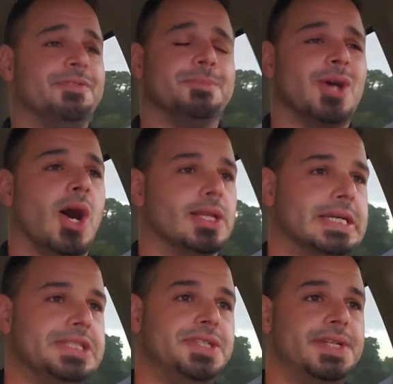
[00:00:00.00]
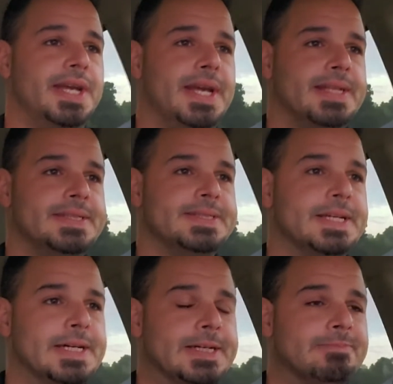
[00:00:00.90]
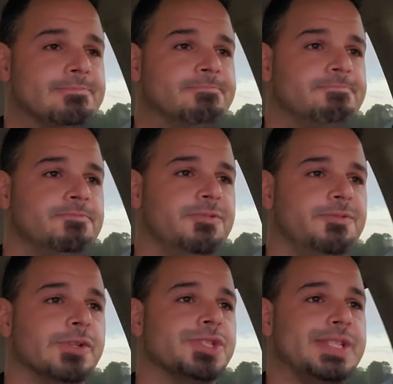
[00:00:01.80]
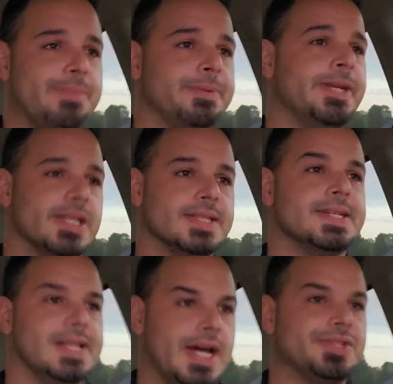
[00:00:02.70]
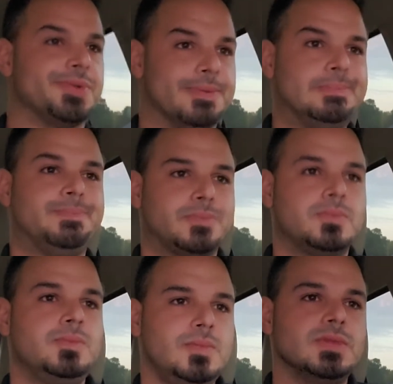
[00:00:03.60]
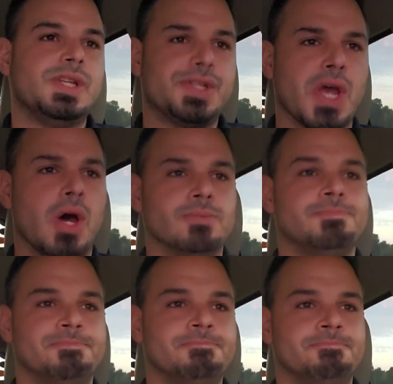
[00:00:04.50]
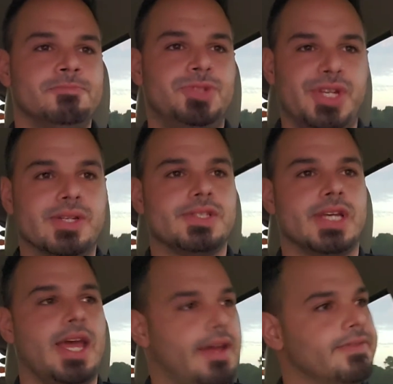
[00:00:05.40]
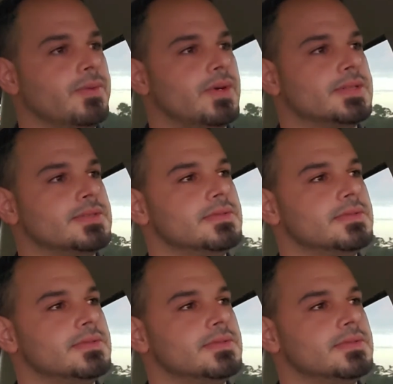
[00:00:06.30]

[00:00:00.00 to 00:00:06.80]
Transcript: college and first stepping into the classroom. So, cheers to everyone.